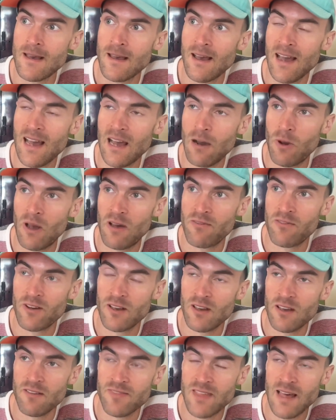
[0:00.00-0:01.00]

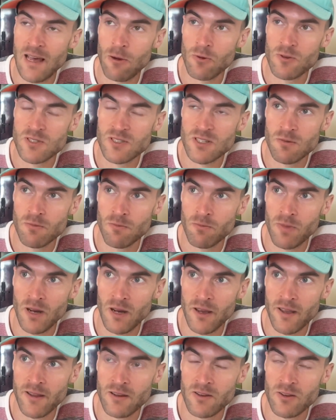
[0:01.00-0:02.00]
However, if that was
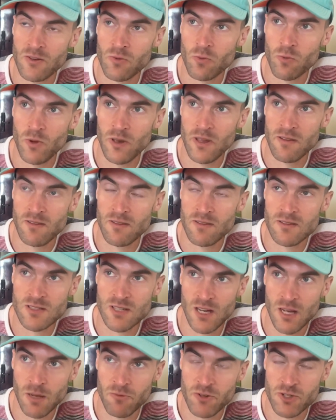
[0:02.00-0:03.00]
combined with
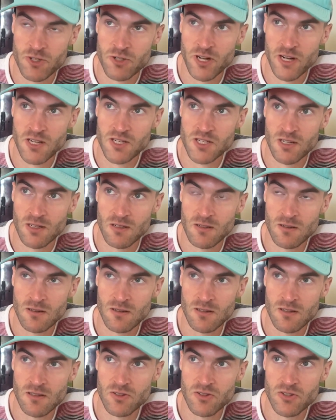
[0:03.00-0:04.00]
time restriction
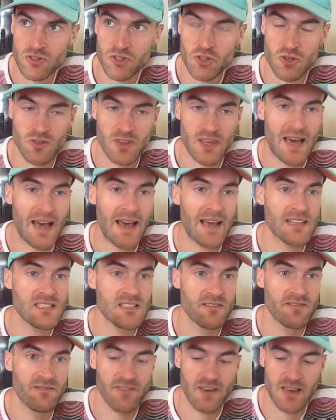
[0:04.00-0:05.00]
to the
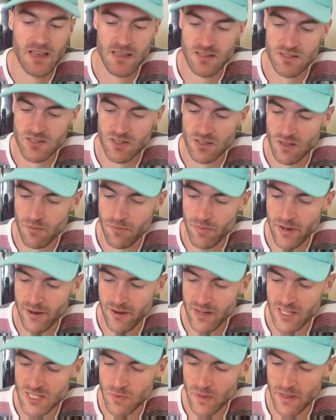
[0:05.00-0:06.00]
active phase, so the
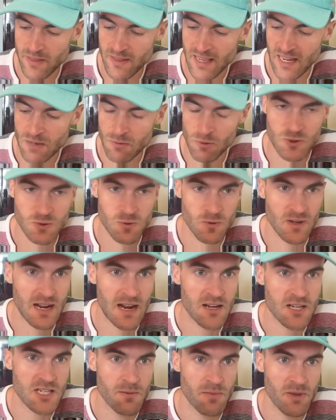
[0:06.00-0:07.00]
periods when the animals would
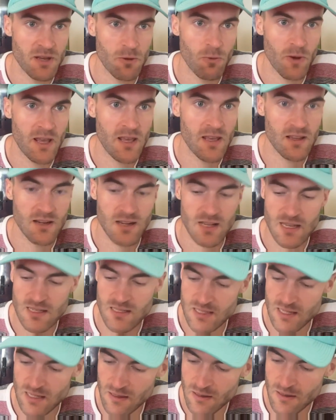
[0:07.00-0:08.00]
naturally be awake and
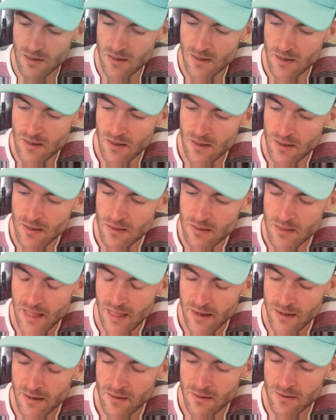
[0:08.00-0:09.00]
eating,
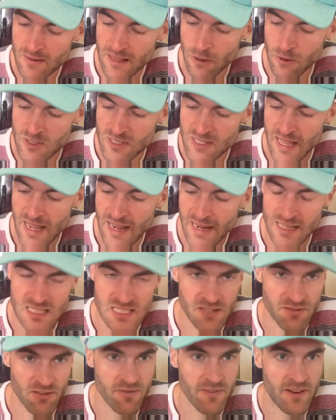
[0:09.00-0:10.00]
then there was an
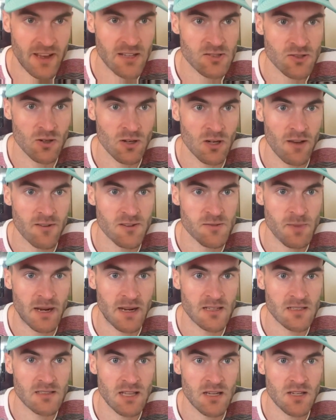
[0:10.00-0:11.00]
additive effect on lifespan
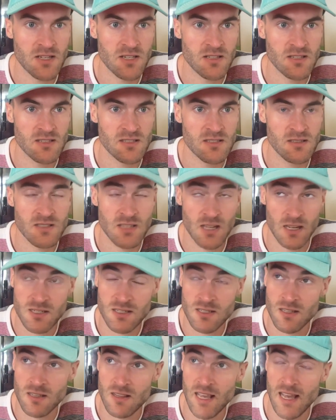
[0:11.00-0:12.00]
extensions
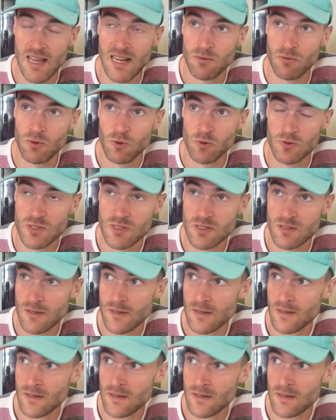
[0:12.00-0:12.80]
such that the animals